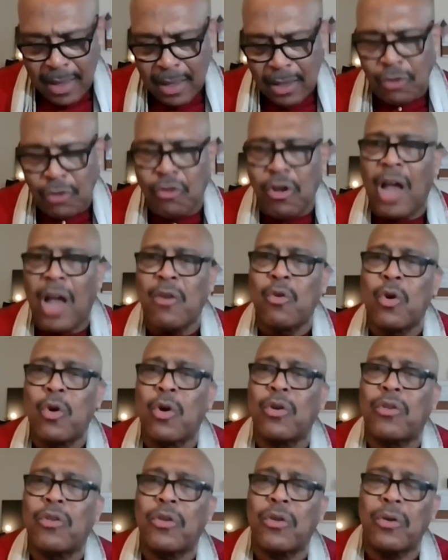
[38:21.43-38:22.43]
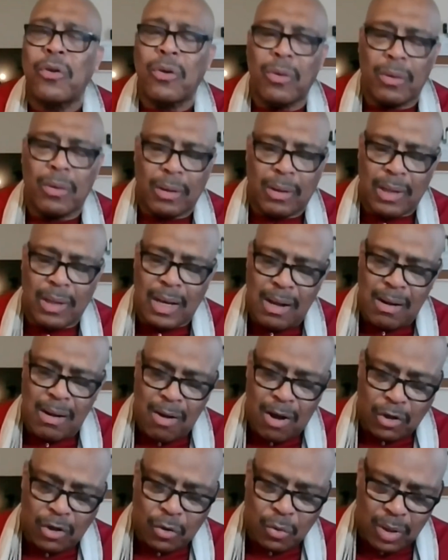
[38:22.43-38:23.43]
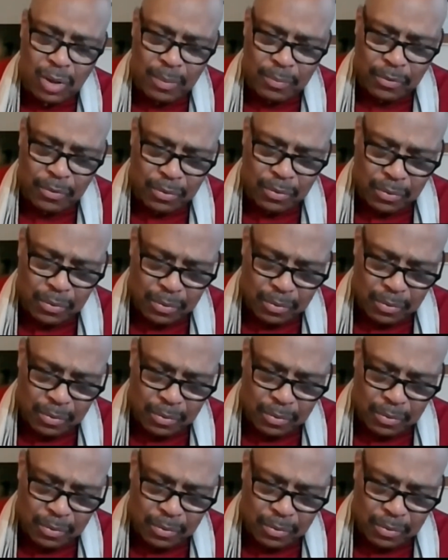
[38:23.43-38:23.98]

John wrote to, that the Lord told him to